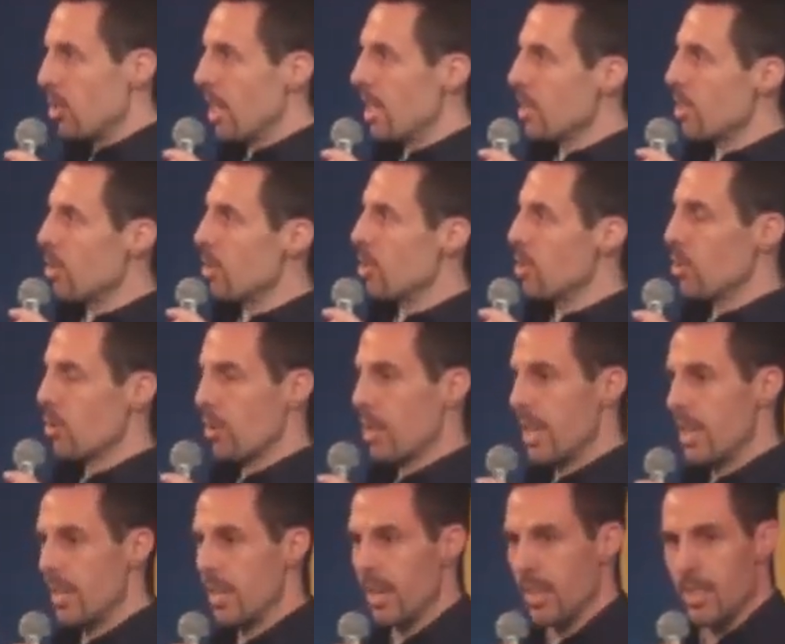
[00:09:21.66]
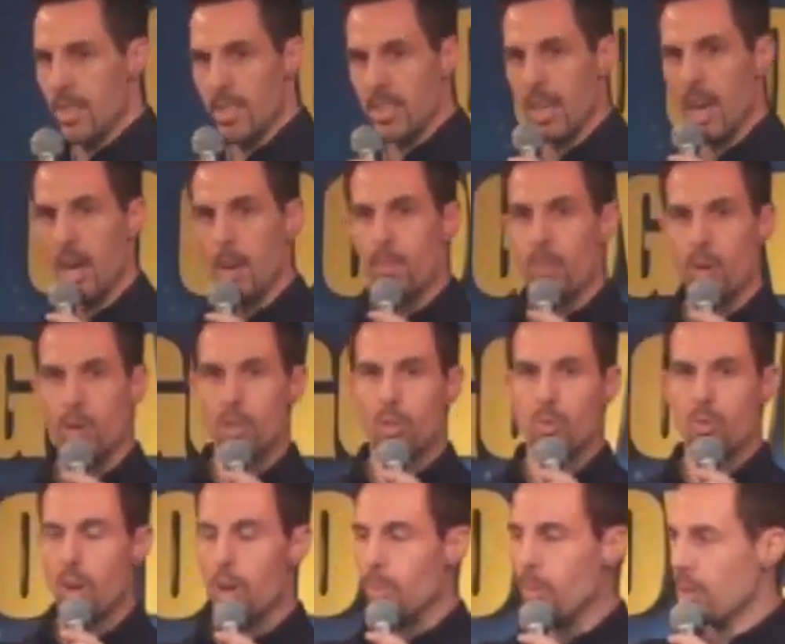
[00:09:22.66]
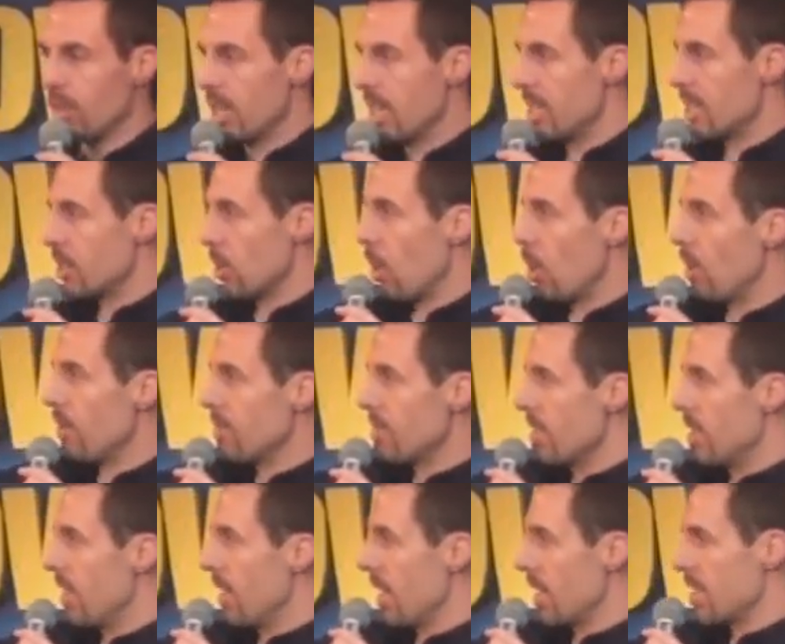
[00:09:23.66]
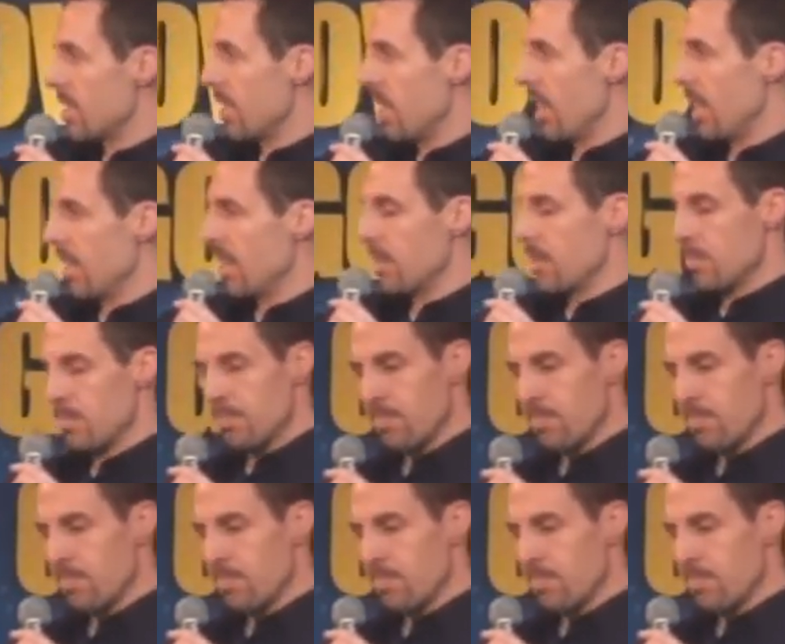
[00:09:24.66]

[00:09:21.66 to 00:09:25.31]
Light turns green, and this guy burns rubber. He is off to the next light.